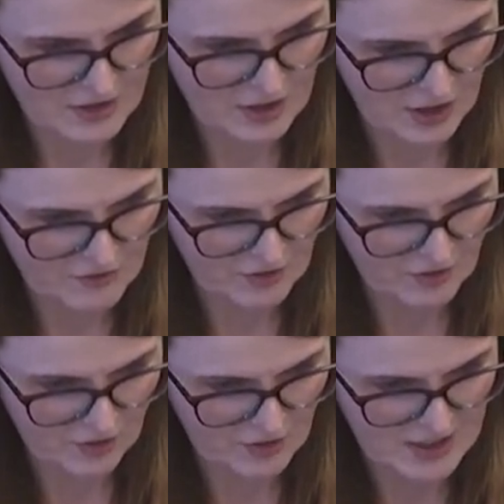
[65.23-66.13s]
to
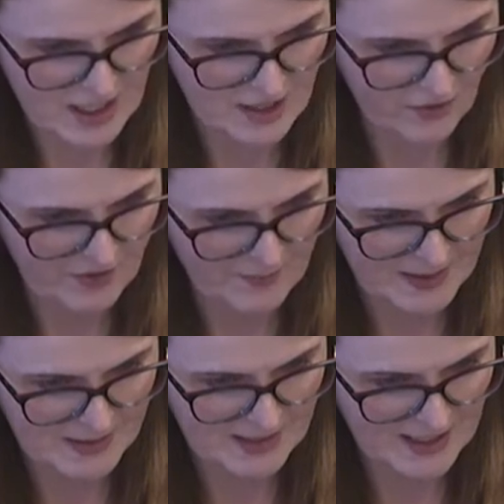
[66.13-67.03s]
113 of the
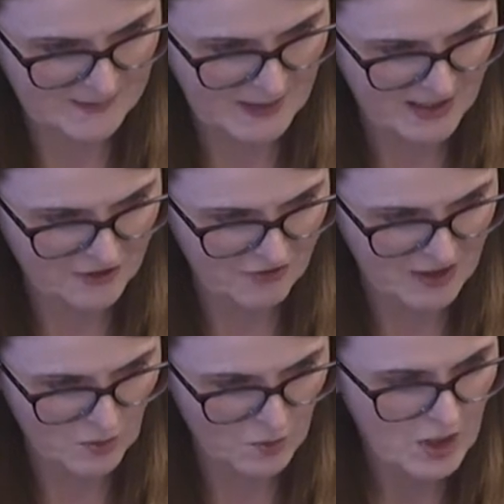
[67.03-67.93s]
bill's explanatory
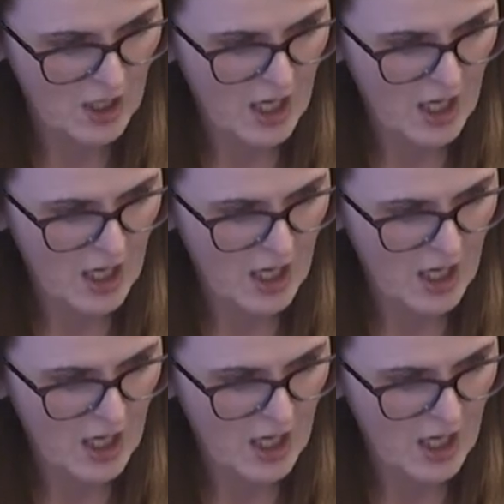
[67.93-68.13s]
note